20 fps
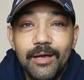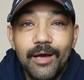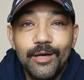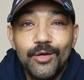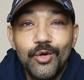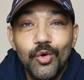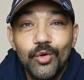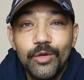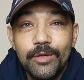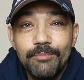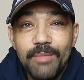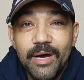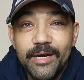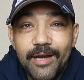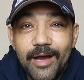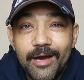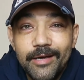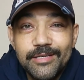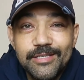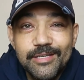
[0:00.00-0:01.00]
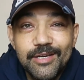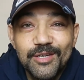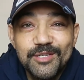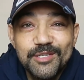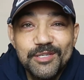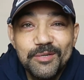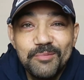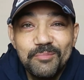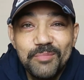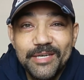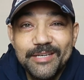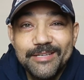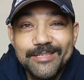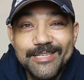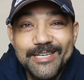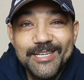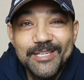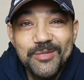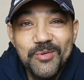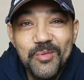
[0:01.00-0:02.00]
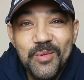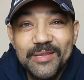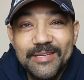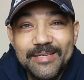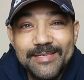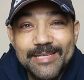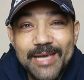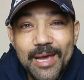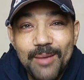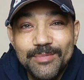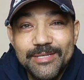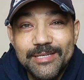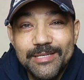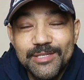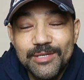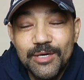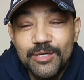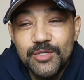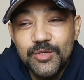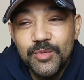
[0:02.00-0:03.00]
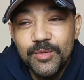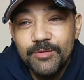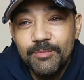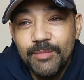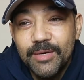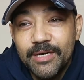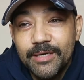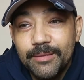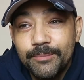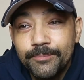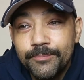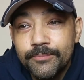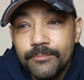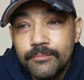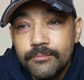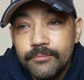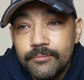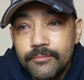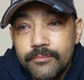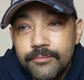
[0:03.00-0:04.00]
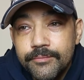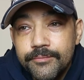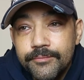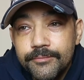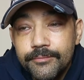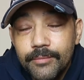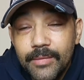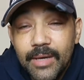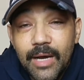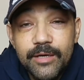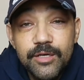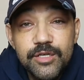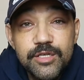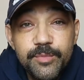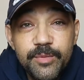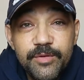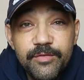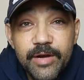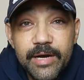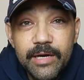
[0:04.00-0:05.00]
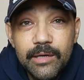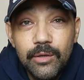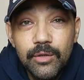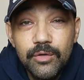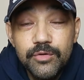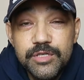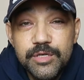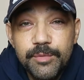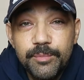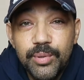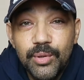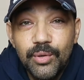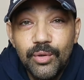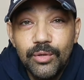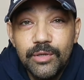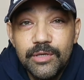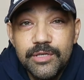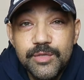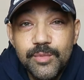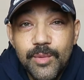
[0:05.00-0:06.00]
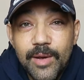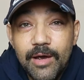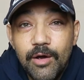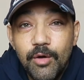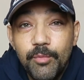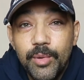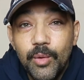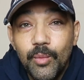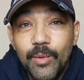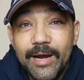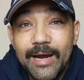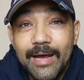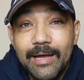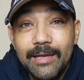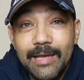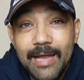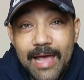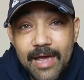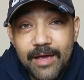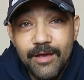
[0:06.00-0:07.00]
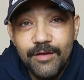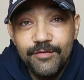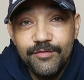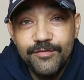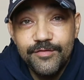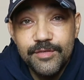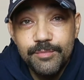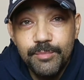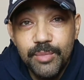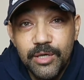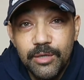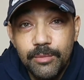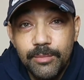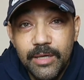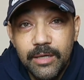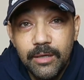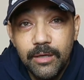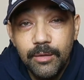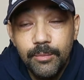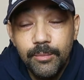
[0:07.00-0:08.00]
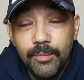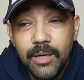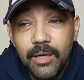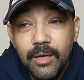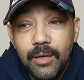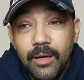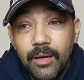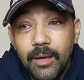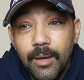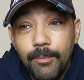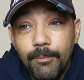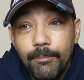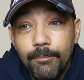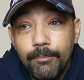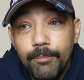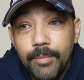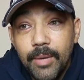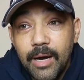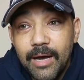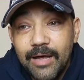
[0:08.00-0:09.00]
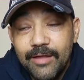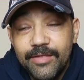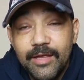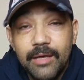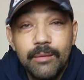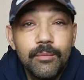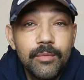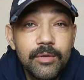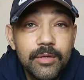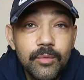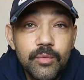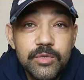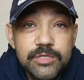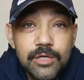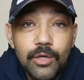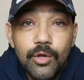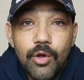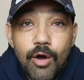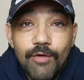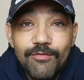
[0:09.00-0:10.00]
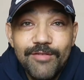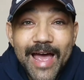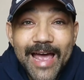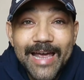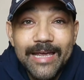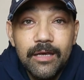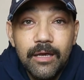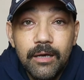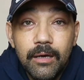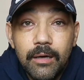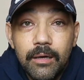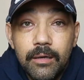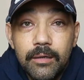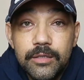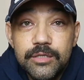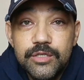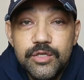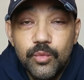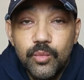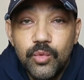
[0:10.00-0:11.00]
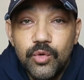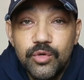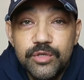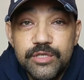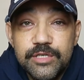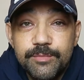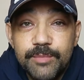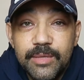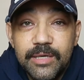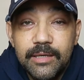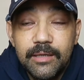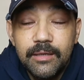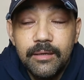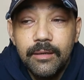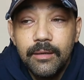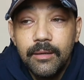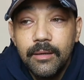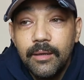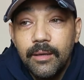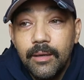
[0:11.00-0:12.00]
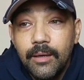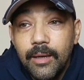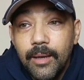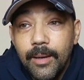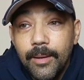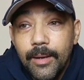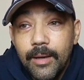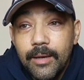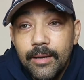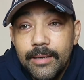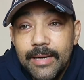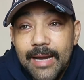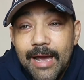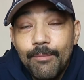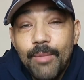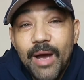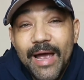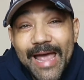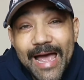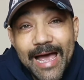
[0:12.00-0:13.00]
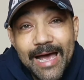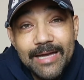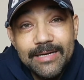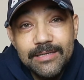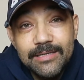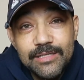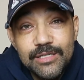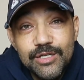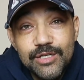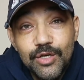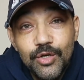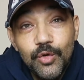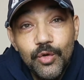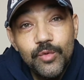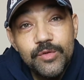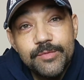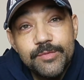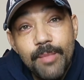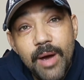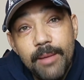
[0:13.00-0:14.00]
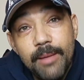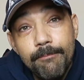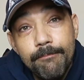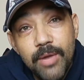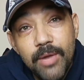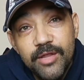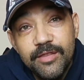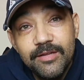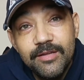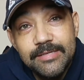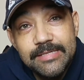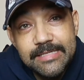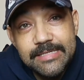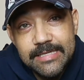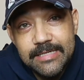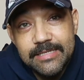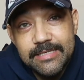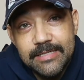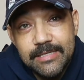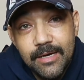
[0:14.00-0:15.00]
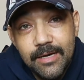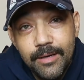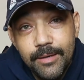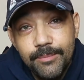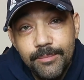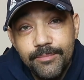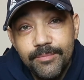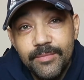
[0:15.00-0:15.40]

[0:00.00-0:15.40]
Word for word: I call him my nice cousin because he's the one that's kept in touch with me. I used to be very close to Paul as well, but when I left Birmingham, I think there was a lot of anger towards me. Now my aunt, who is my mother's sister,